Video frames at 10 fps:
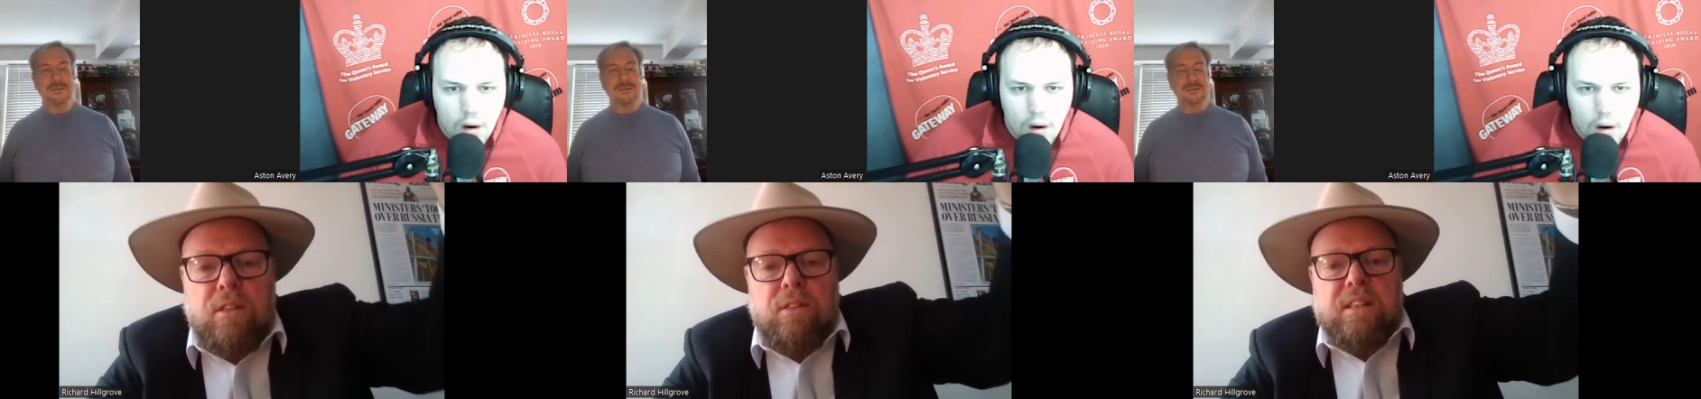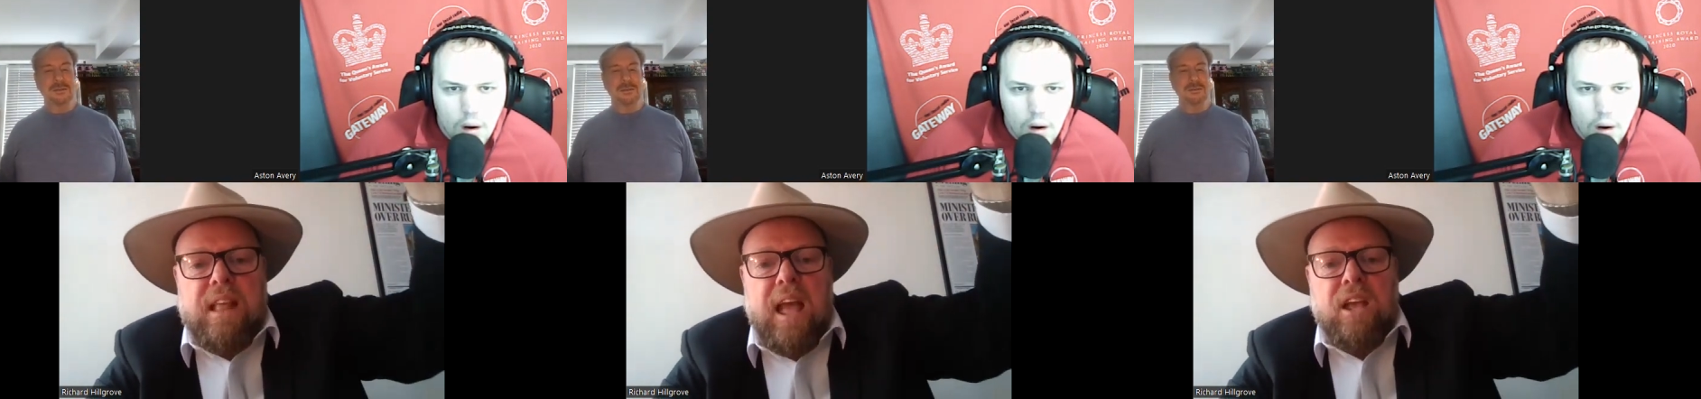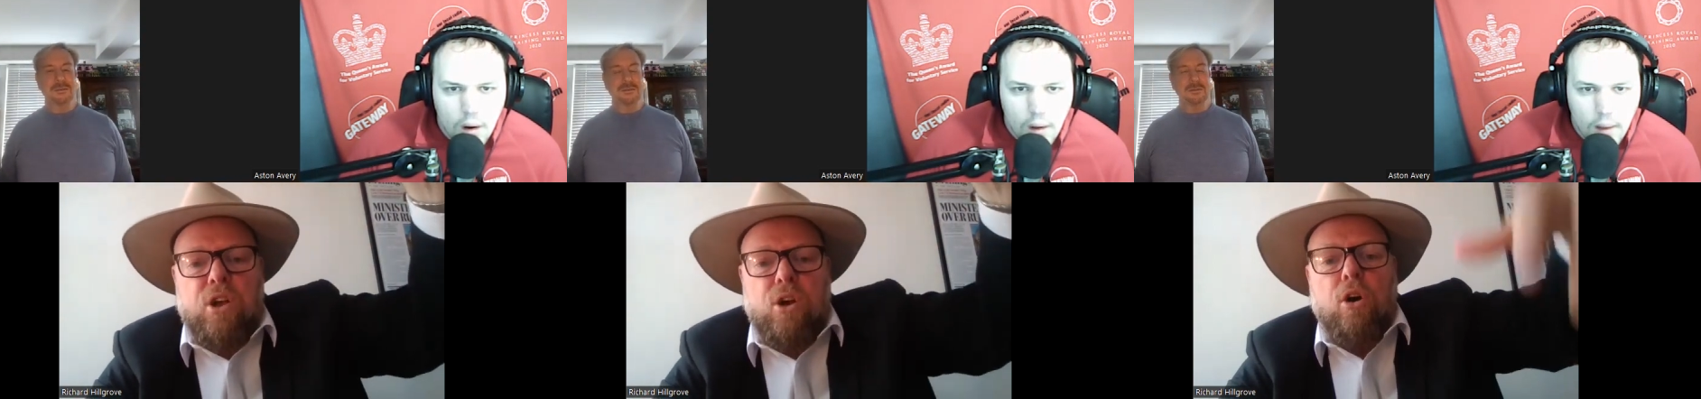Speaker 1: the
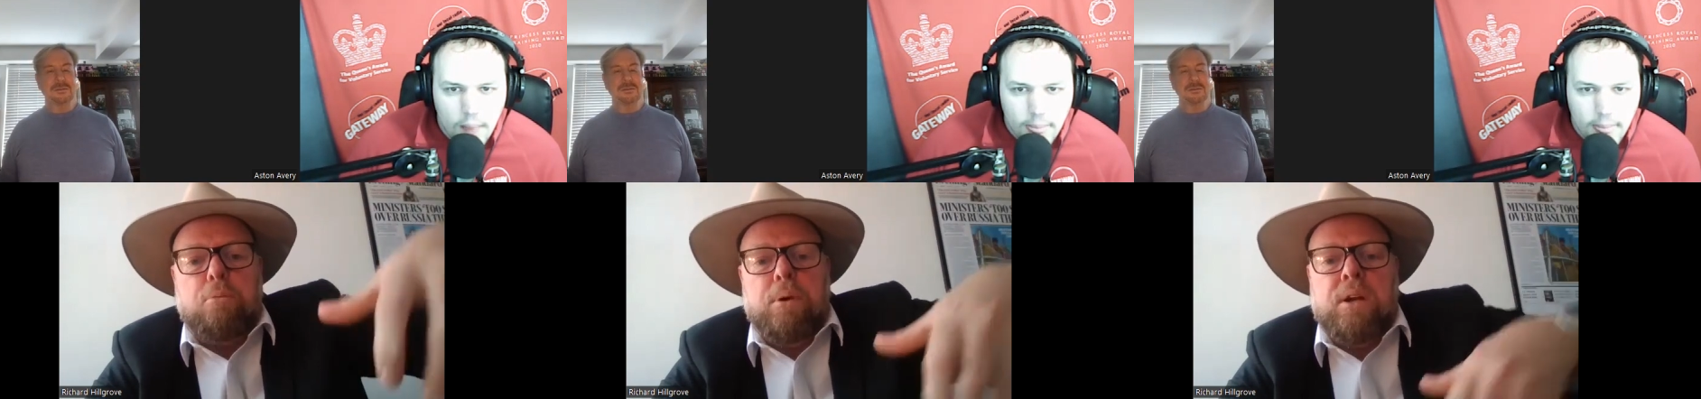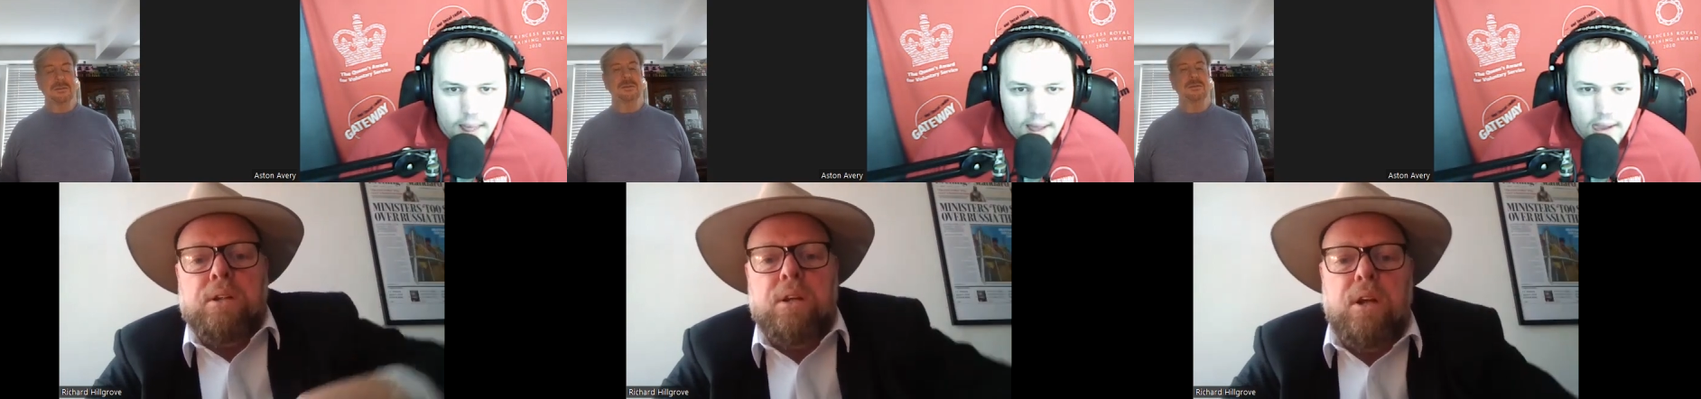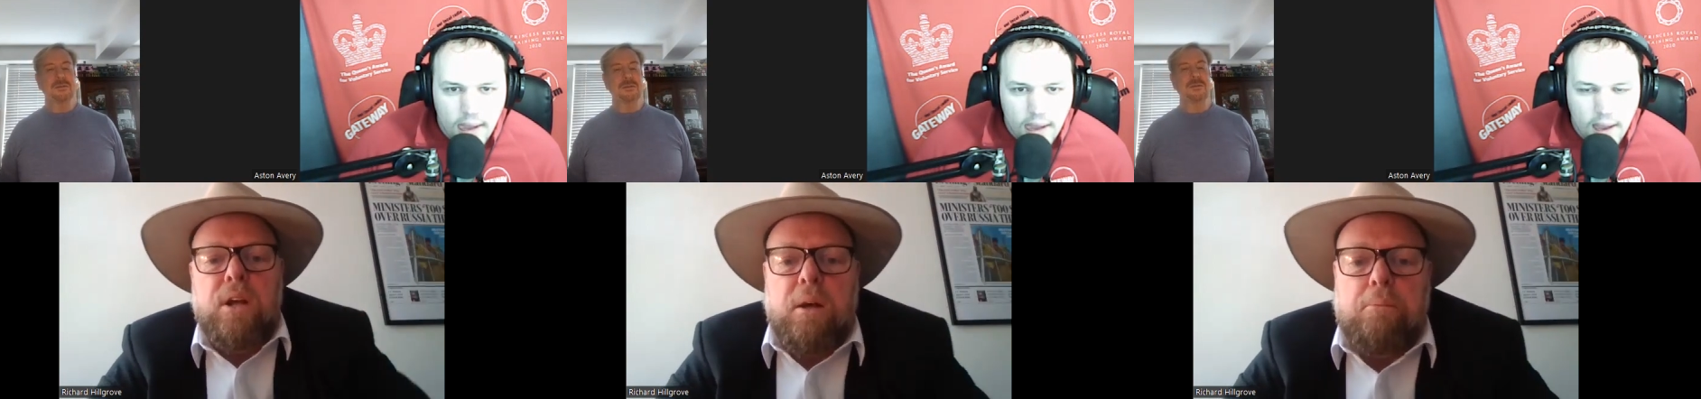tank cockpit
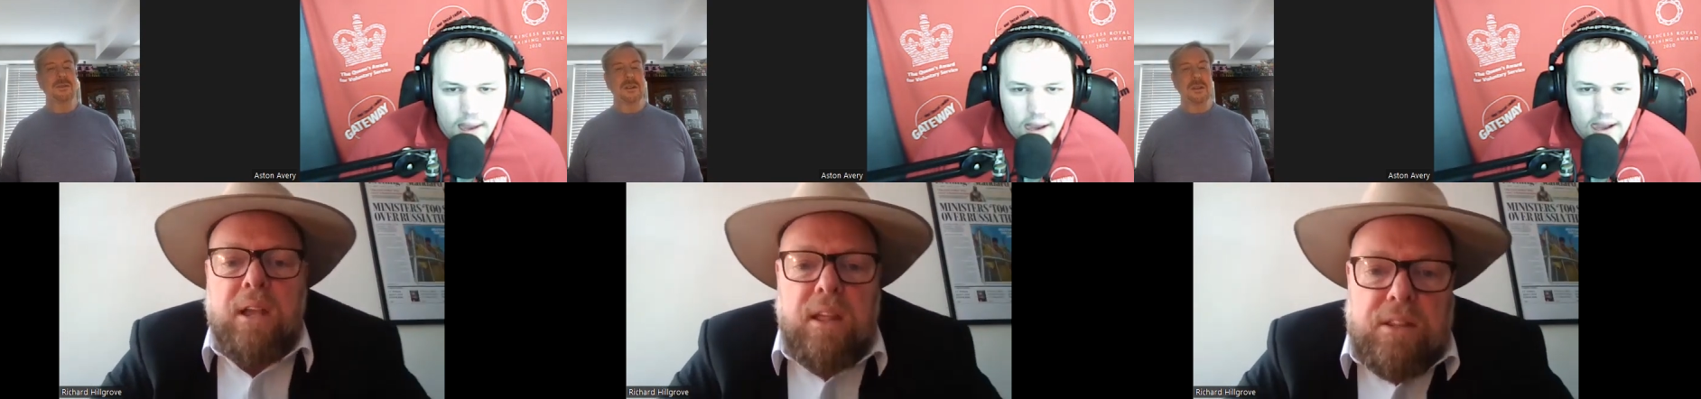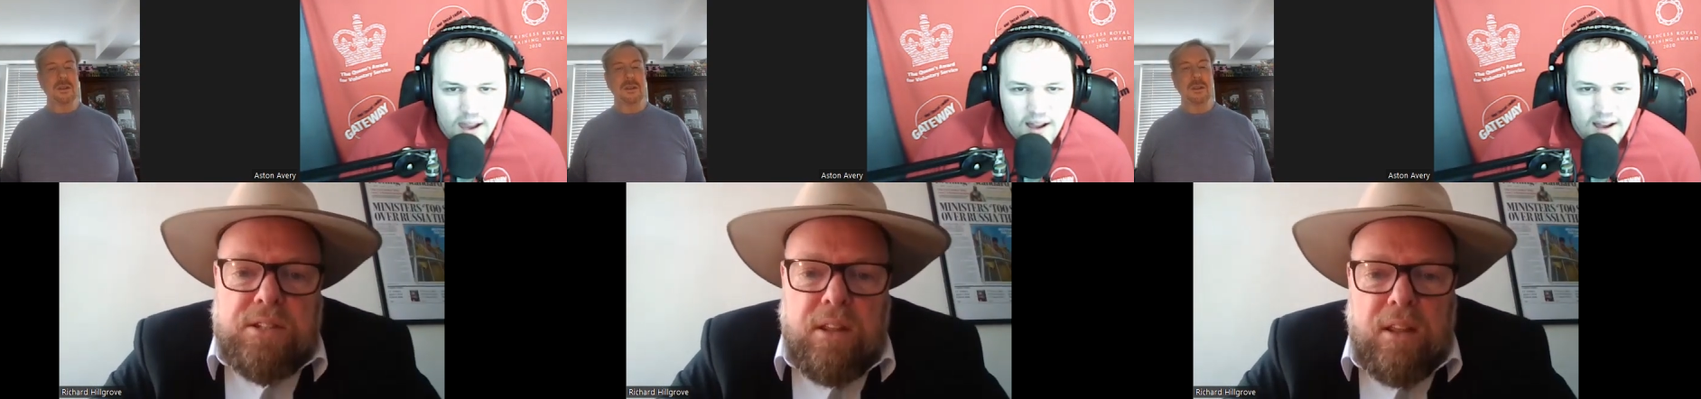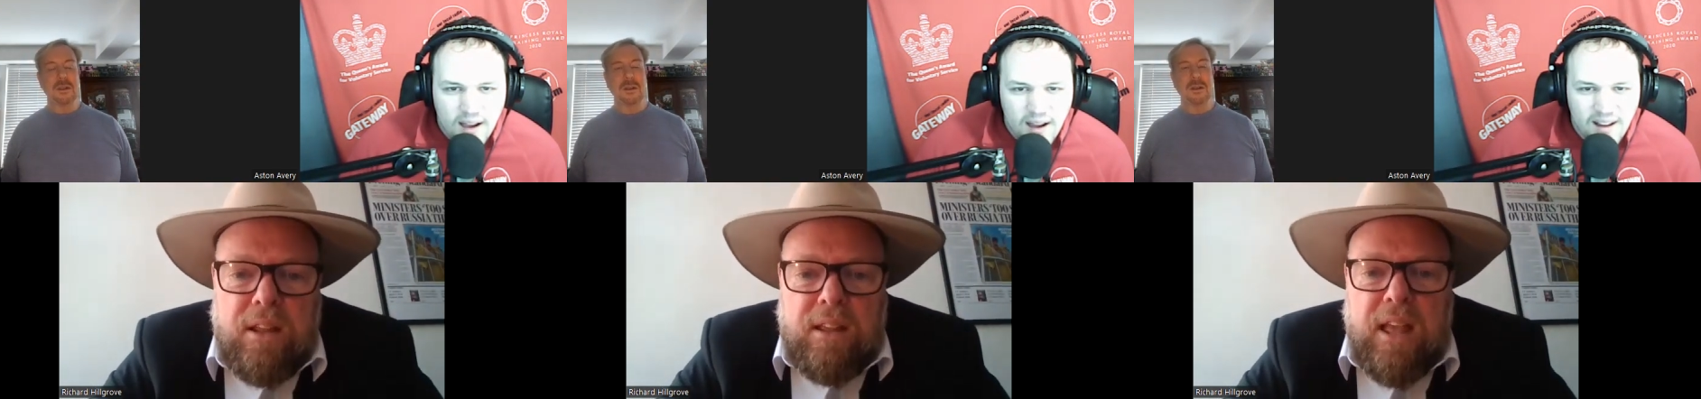making this
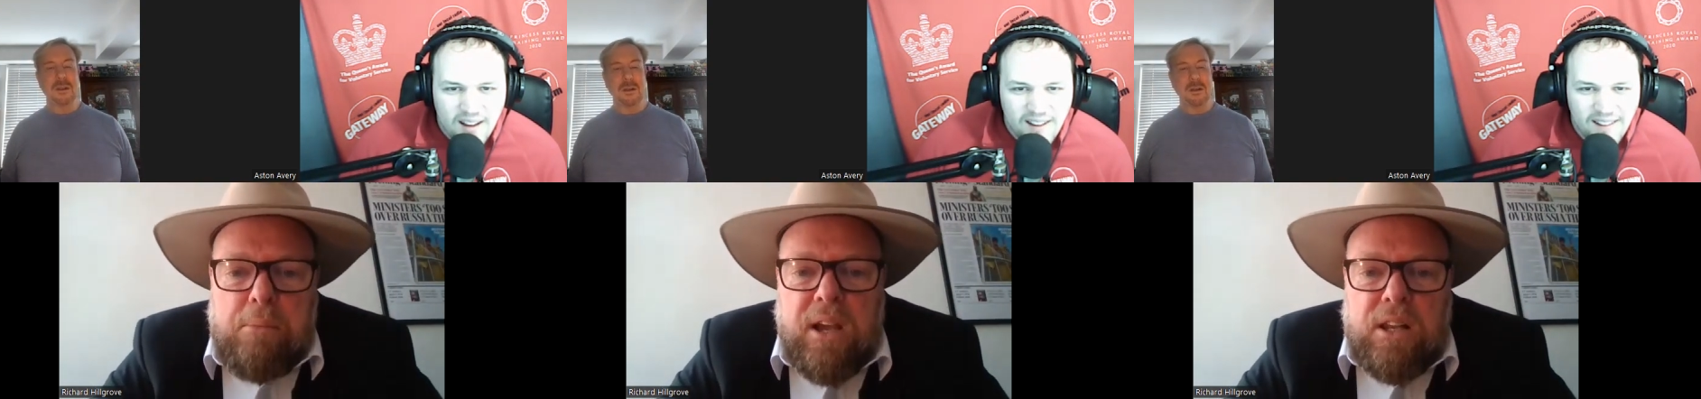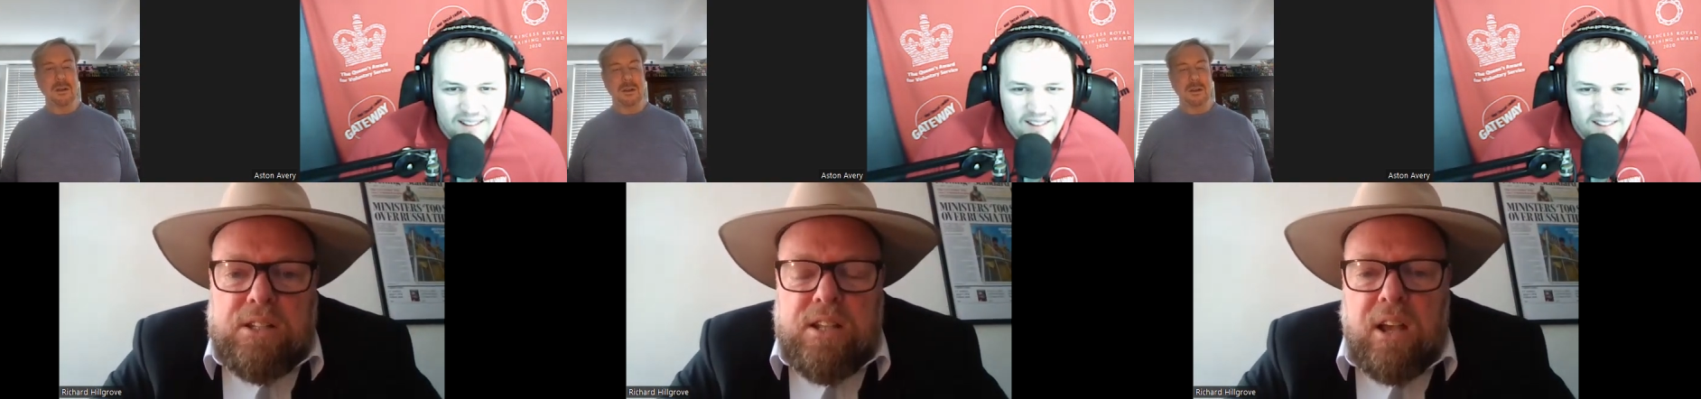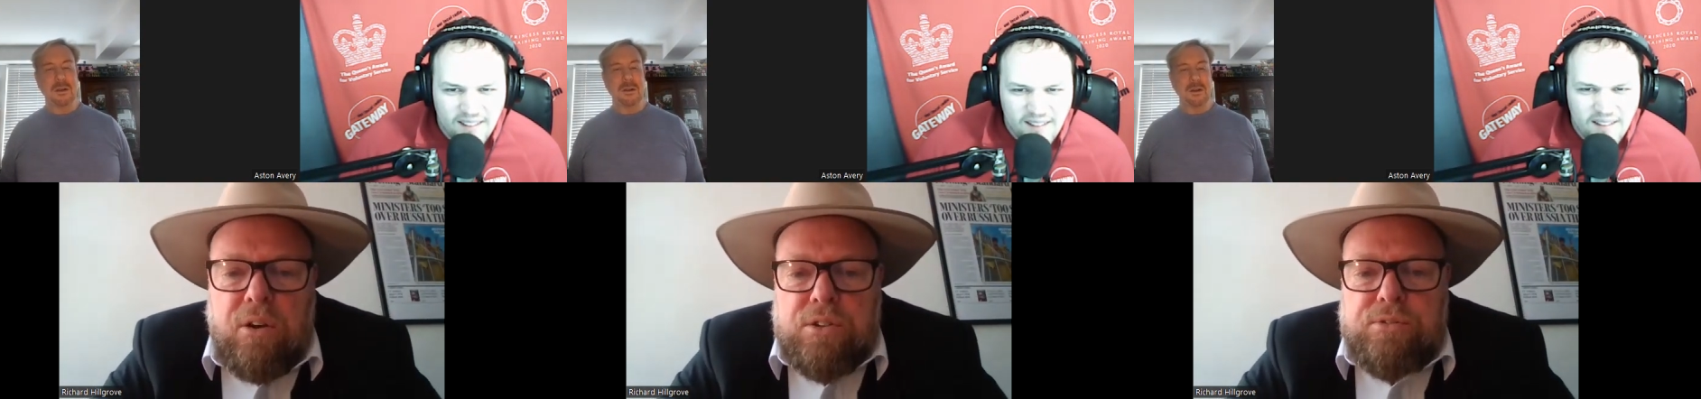chemical
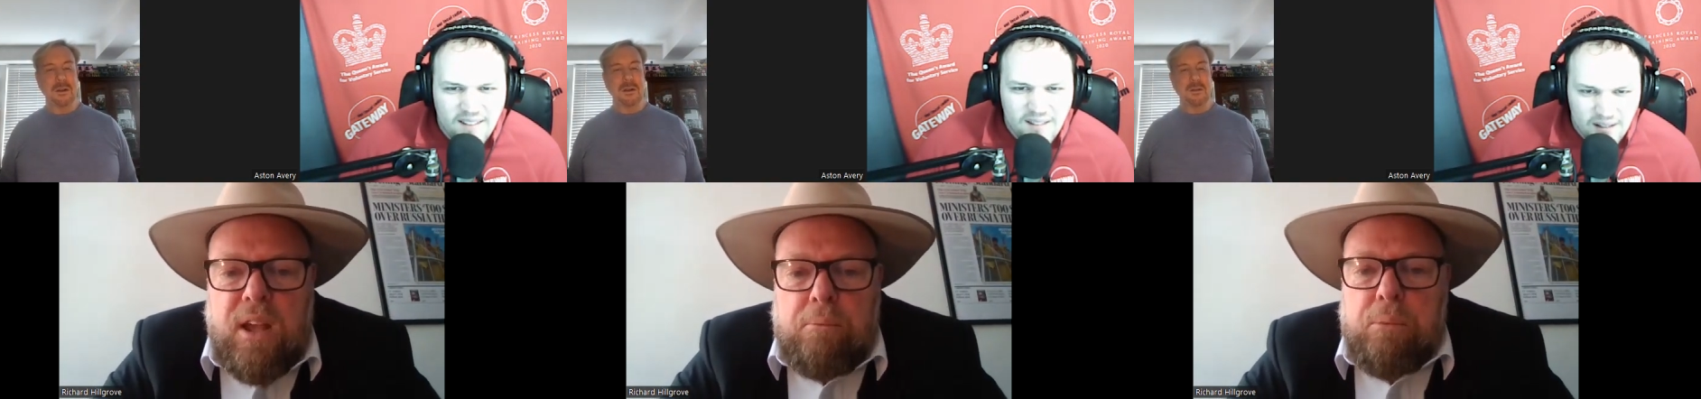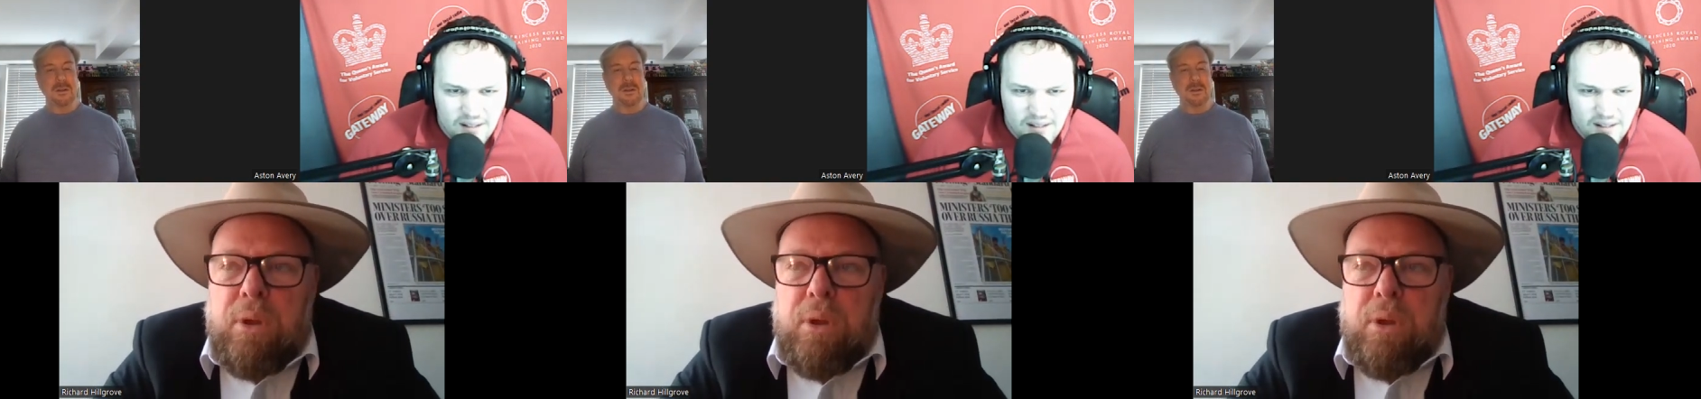attack on his family.